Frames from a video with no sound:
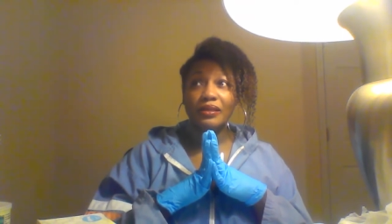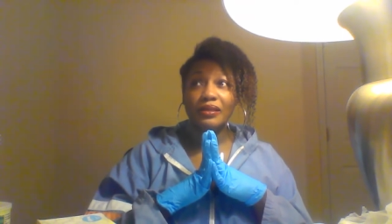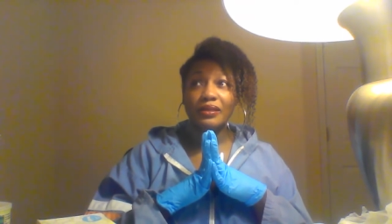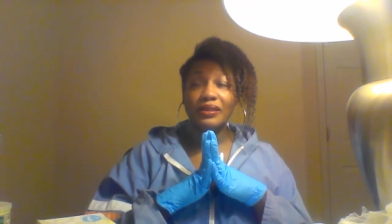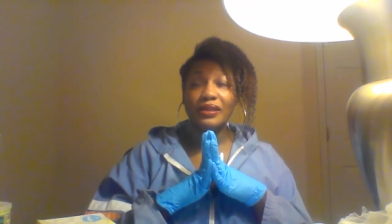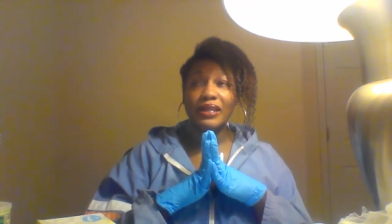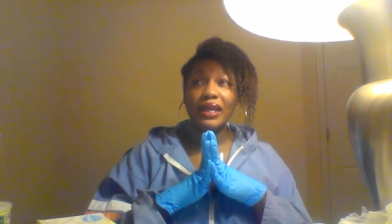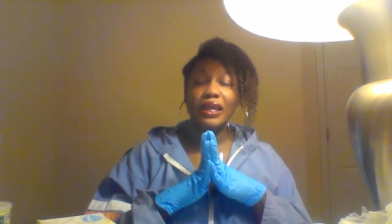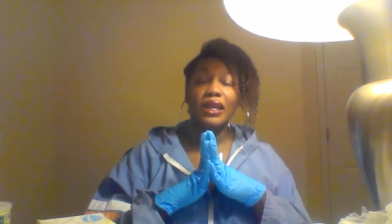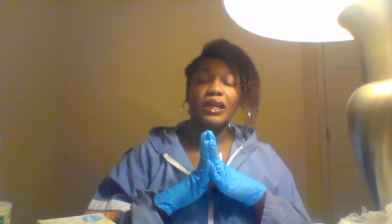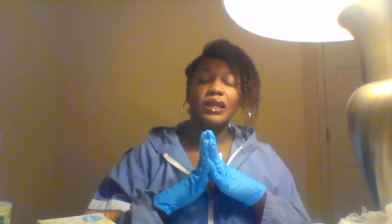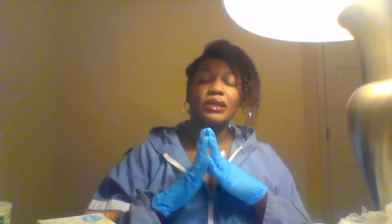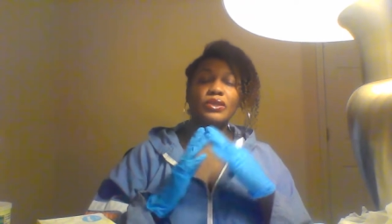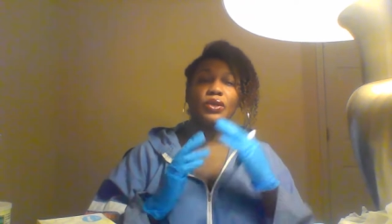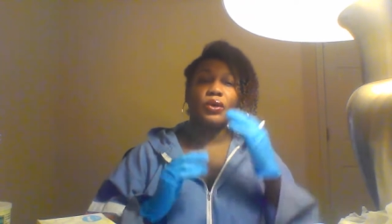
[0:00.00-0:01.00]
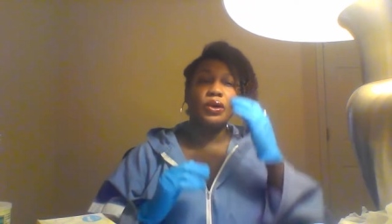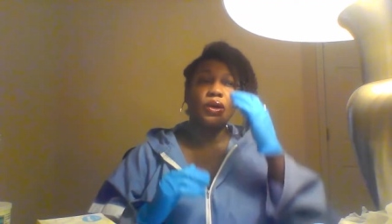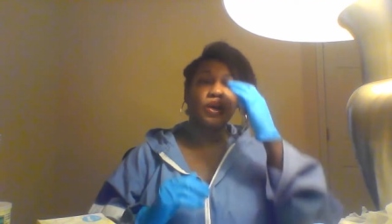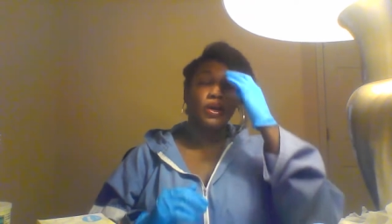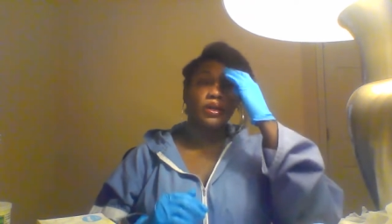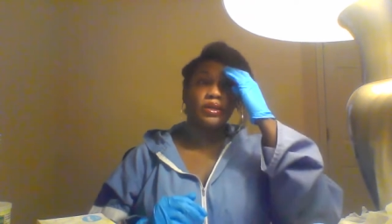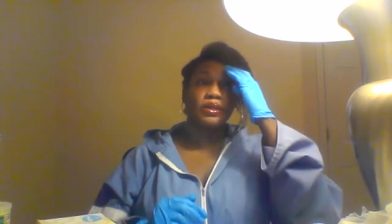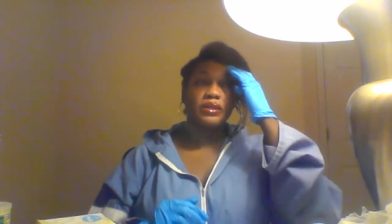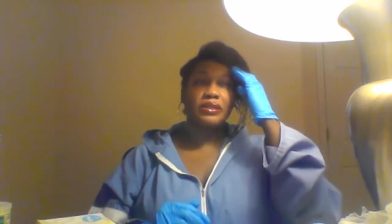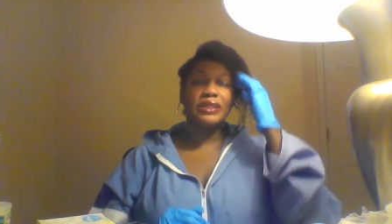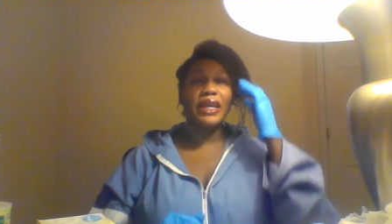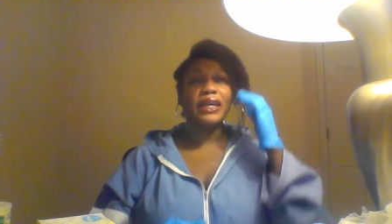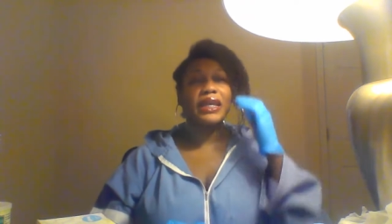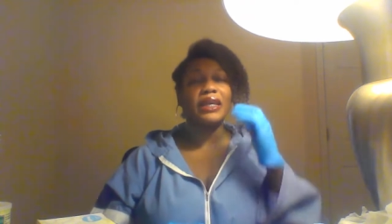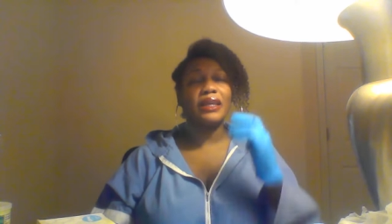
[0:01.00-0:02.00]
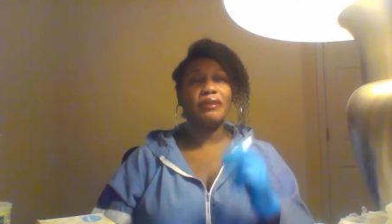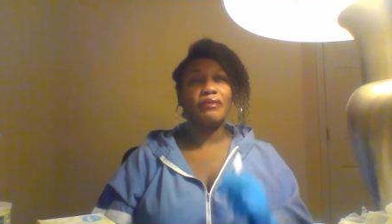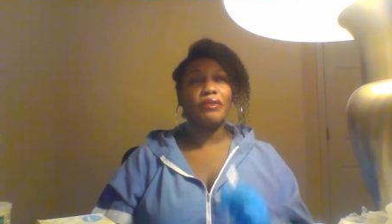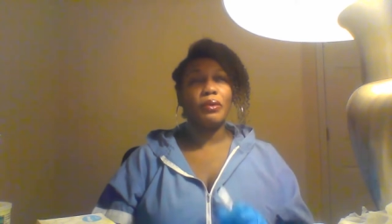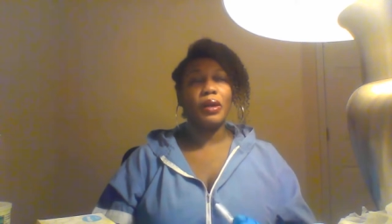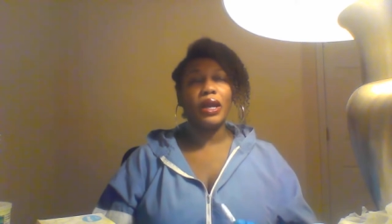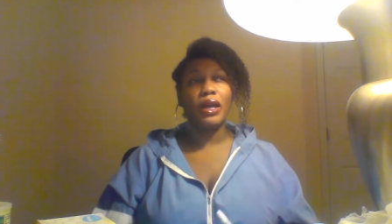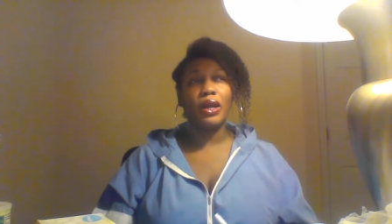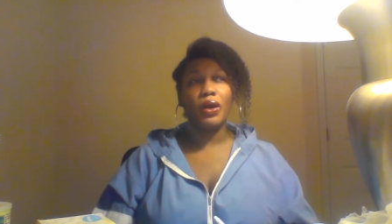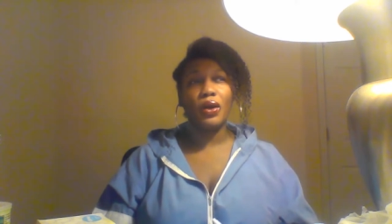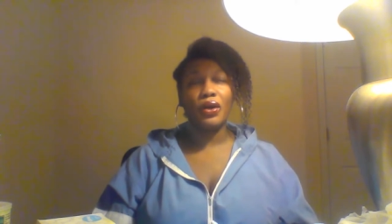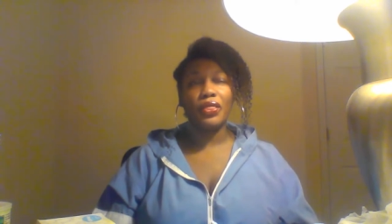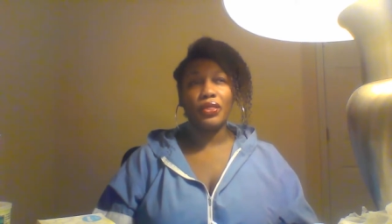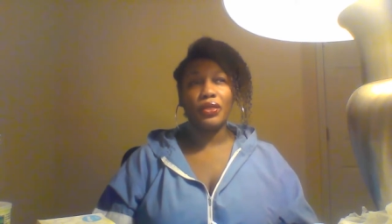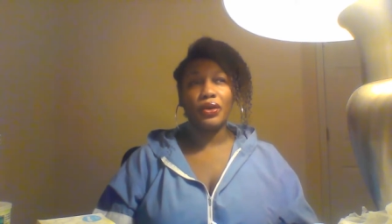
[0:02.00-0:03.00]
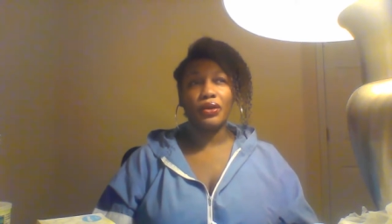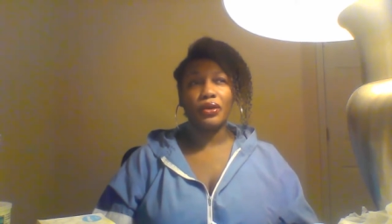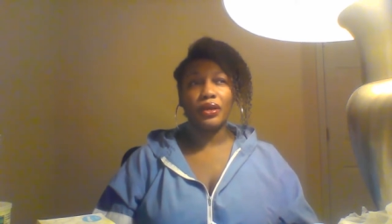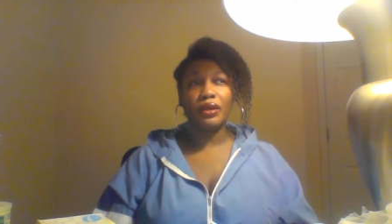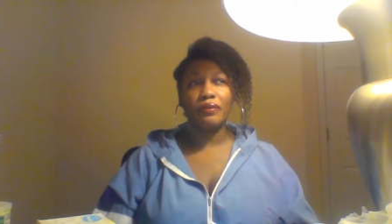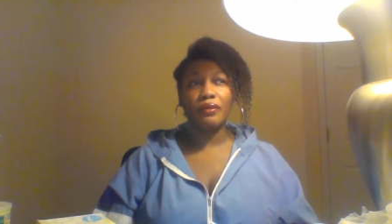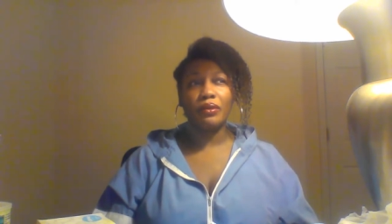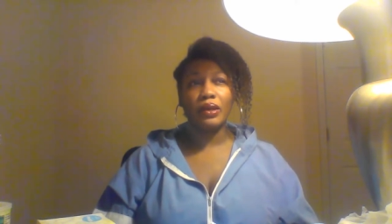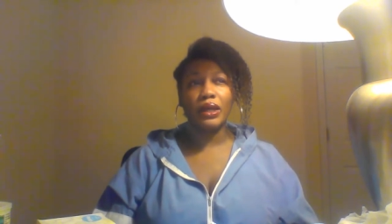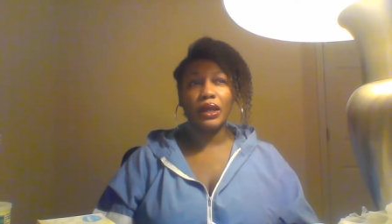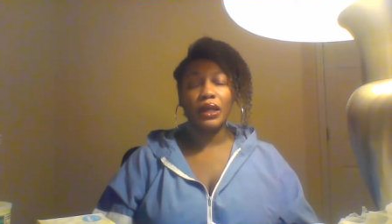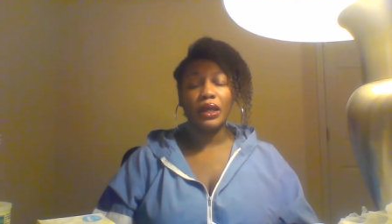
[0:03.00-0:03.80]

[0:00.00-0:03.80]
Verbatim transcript: second second giveaway or third giveaway